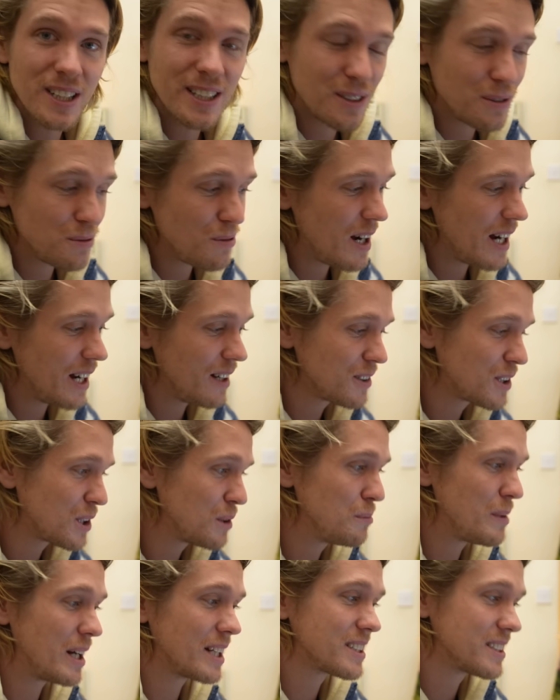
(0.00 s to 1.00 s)
a little while,
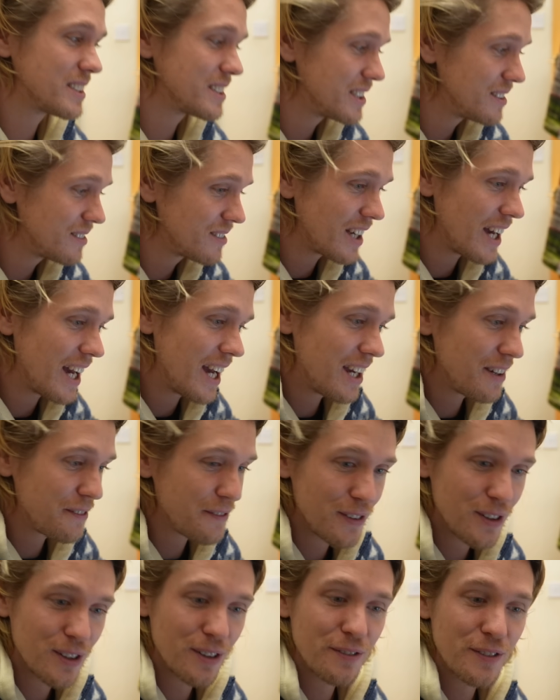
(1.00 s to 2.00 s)
come back to the UK
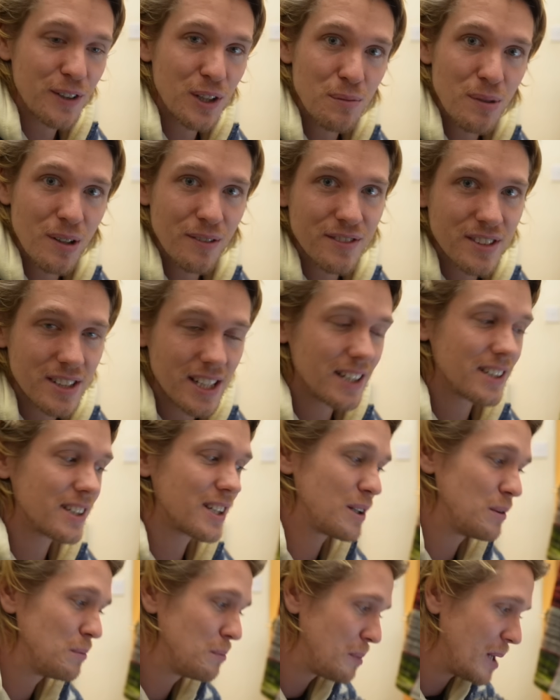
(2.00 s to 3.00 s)
for a few months, then
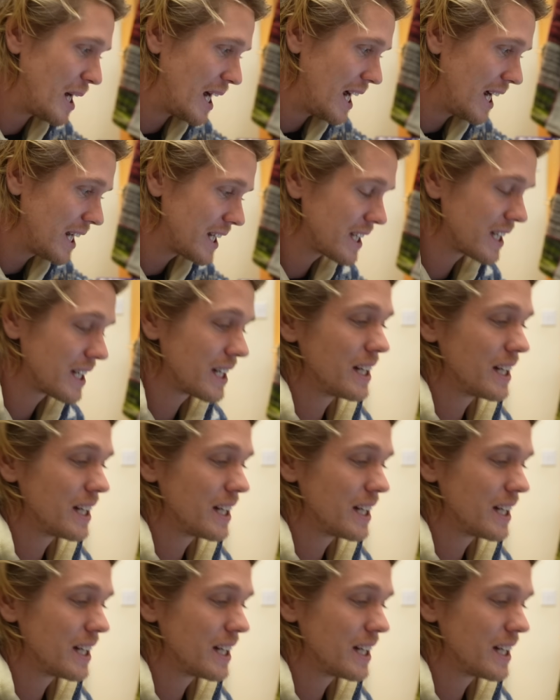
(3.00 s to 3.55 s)
come back.